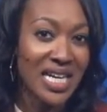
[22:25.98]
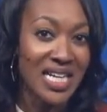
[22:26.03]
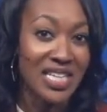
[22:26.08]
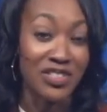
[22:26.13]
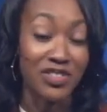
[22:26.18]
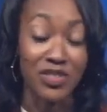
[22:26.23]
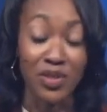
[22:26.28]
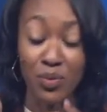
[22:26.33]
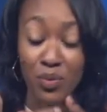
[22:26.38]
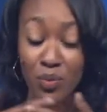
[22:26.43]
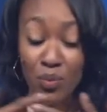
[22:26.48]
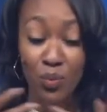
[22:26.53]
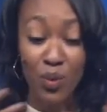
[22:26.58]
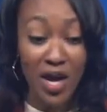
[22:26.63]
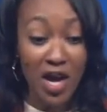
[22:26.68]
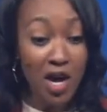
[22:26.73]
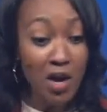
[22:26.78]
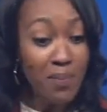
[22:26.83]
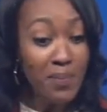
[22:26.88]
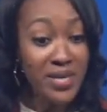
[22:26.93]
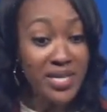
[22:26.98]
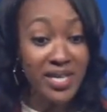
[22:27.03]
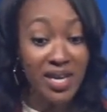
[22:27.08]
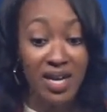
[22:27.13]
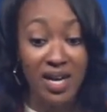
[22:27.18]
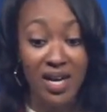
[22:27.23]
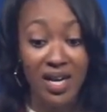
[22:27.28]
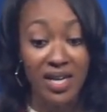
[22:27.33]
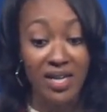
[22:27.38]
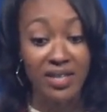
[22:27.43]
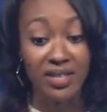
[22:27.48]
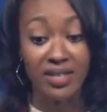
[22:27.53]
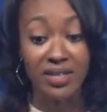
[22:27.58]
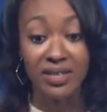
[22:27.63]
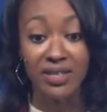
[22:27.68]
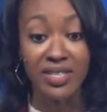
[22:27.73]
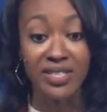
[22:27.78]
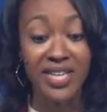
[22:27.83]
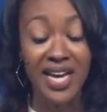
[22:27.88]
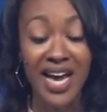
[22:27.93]
And so, well beyond
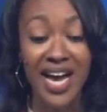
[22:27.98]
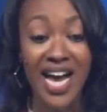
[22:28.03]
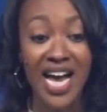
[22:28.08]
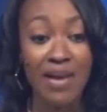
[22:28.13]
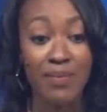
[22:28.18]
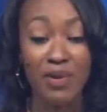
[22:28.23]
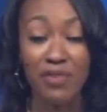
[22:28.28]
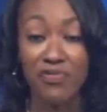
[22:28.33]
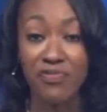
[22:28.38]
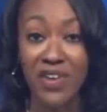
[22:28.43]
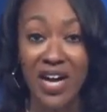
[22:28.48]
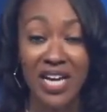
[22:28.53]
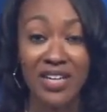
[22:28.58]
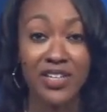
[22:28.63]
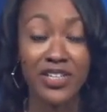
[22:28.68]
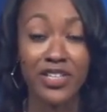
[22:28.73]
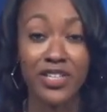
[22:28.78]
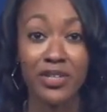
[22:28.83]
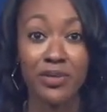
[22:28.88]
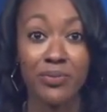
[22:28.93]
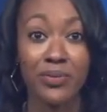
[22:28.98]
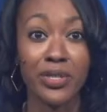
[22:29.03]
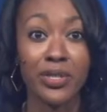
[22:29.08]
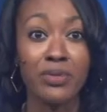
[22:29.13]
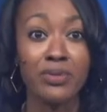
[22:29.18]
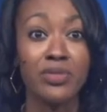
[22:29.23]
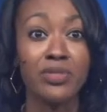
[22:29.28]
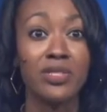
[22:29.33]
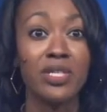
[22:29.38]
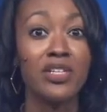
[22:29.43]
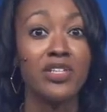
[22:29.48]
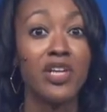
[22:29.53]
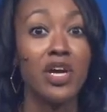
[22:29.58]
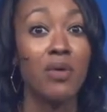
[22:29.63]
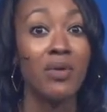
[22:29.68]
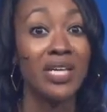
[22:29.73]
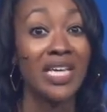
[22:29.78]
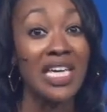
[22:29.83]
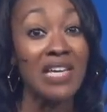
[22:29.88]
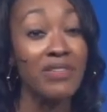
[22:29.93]
the time of finding your roots and
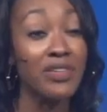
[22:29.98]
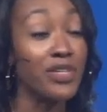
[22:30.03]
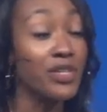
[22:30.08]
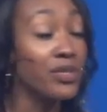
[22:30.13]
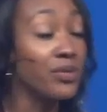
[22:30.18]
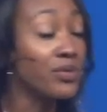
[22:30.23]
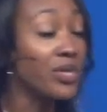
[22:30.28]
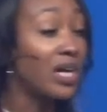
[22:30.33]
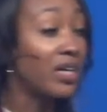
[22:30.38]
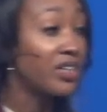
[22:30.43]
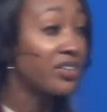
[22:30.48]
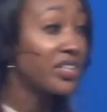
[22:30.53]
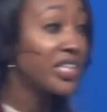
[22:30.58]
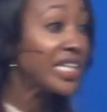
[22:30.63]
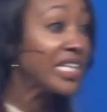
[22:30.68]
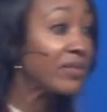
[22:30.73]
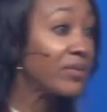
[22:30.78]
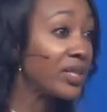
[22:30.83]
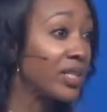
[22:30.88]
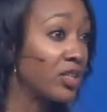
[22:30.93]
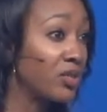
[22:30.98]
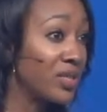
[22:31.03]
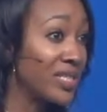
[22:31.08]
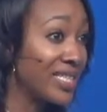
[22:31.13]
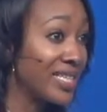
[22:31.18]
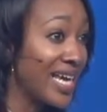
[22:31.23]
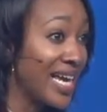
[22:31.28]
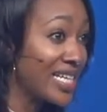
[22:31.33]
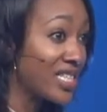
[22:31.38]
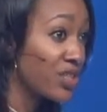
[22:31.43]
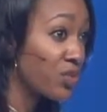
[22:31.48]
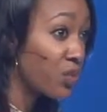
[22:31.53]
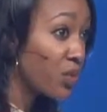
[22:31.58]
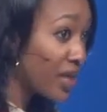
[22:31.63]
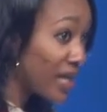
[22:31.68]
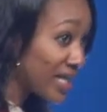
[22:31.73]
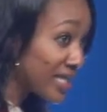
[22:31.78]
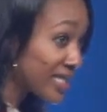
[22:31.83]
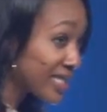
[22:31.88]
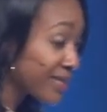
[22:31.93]
knowing even who Dr. Henry Louis Gates
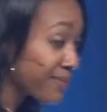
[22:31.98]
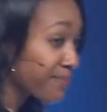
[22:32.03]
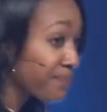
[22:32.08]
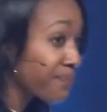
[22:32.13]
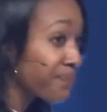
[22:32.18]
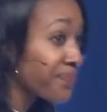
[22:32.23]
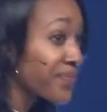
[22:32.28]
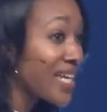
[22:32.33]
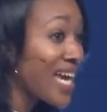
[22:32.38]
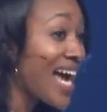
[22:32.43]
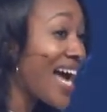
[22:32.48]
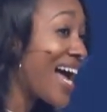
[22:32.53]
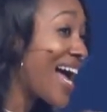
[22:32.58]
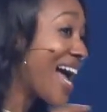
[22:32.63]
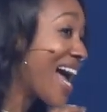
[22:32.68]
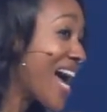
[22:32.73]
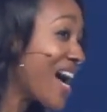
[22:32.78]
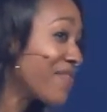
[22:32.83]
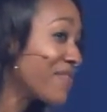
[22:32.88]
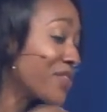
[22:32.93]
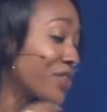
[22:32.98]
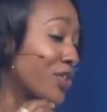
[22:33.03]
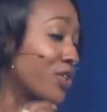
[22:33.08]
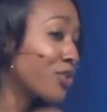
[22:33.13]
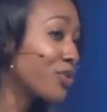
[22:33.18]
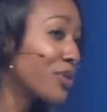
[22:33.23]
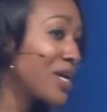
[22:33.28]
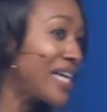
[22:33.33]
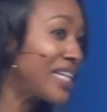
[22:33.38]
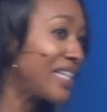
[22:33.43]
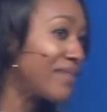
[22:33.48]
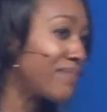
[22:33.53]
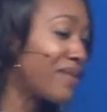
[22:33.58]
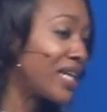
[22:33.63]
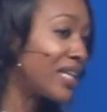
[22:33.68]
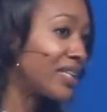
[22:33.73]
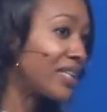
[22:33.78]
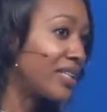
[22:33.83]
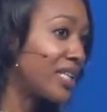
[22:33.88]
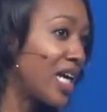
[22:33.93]
was, I have to credit my
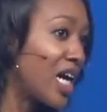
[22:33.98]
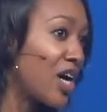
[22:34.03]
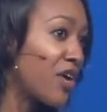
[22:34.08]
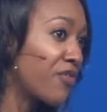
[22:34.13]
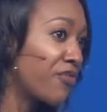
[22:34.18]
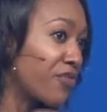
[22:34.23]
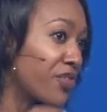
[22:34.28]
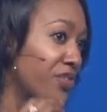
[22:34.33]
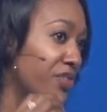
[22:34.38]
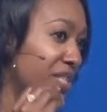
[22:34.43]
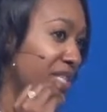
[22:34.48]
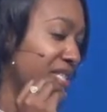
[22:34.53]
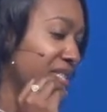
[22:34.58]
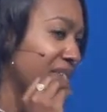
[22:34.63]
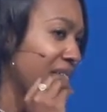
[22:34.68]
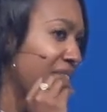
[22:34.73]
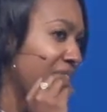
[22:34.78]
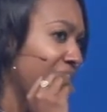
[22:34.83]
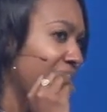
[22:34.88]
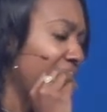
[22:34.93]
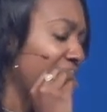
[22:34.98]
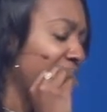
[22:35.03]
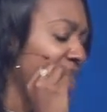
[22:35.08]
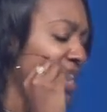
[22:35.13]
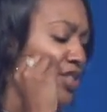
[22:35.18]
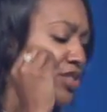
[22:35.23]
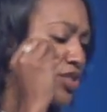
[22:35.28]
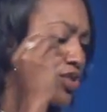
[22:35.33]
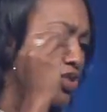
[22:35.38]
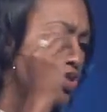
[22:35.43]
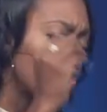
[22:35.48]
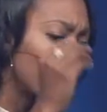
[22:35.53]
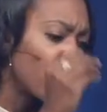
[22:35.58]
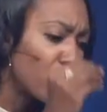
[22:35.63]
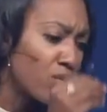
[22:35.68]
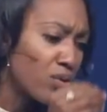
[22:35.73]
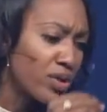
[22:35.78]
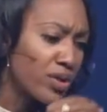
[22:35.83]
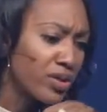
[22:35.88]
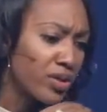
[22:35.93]
love for this
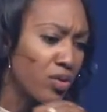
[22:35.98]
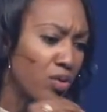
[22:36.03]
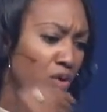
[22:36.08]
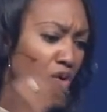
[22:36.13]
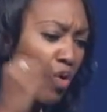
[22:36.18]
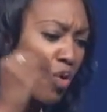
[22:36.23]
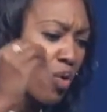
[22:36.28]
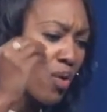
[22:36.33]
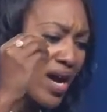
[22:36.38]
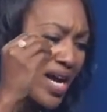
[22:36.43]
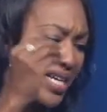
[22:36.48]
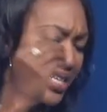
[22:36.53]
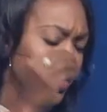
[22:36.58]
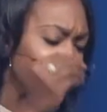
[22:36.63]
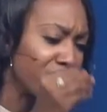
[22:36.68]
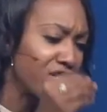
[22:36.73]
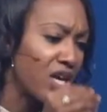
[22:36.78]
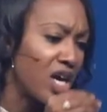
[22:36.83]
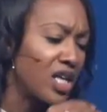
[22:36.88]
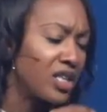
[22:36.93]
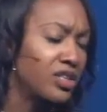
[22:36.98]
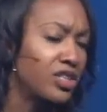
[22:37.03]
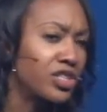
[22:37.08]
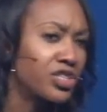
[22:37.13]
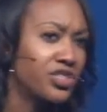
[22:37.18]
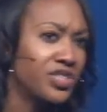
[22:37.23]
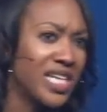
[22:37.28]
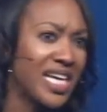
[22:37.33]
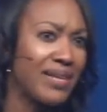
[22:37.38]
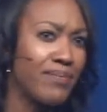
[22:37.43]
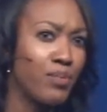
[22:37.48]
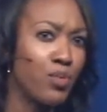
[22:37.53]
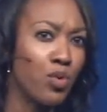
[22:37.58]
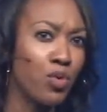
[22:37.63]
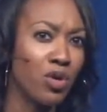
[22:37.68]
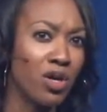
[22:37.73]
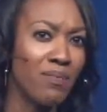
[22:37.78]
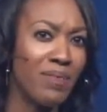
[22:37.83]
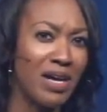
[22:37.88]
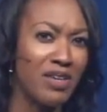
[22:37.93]
historical quest to understand
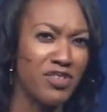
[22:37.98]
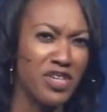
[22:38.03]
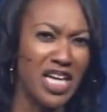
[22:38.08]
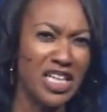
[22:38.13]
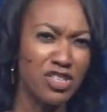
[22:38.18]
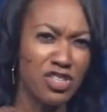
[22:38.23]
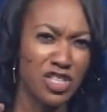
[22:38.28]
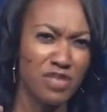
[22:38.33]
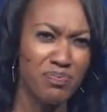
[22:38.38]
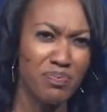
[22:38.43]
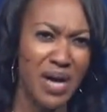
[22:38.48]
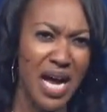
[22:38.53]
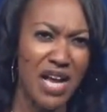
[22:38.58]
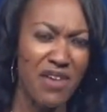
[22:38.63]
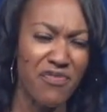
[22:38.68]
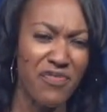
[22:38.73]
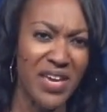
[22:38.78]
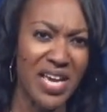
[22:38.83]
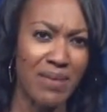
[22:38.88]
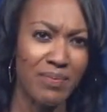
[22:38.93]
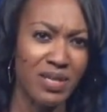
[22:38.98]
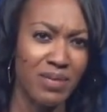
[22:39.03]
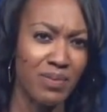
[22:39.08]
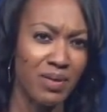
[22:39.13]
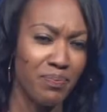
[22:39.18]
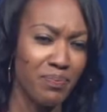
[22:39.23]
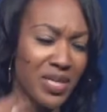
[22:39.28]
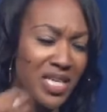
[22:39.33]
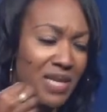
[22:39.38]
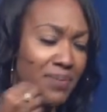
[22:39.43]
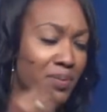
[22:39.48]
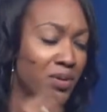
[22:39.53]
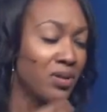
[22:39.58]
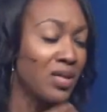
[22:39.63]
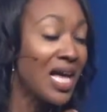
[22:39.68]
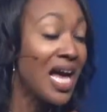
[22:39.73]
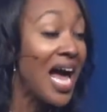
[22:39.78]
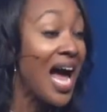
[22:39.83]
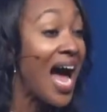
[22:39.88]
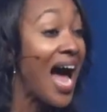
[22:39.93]
more about not just my family, but people.
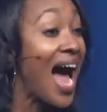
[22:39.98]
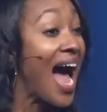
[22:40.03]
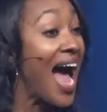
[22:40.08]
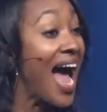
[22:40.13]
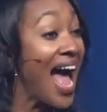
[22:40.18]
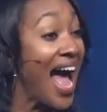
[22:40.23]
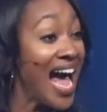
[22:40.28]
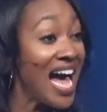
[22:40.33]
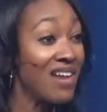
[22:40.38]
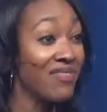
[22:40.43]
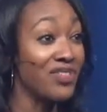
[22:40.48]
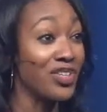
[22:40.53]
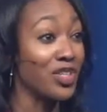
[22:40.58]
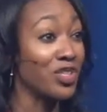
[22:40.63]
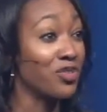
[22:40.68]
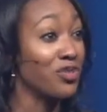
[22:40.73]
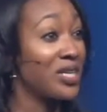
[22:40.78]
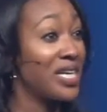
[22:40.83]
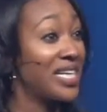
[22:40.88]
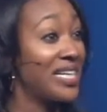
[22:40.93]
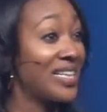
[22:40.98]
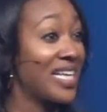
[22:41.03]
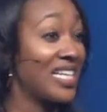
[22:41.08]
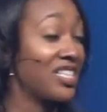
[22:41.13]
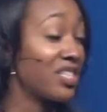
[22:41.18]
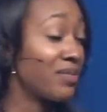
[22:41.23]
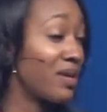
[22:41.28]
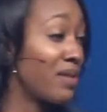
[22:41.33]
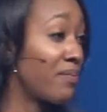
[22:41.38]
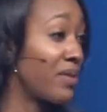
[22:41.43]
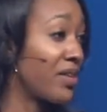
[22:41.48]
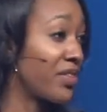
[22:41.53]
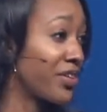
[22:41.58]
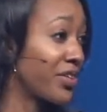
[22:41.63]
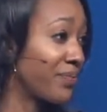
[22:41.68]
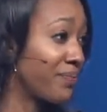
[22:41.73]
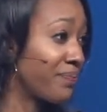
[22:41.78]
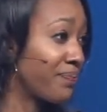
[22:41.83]
I have to credit that to my mother.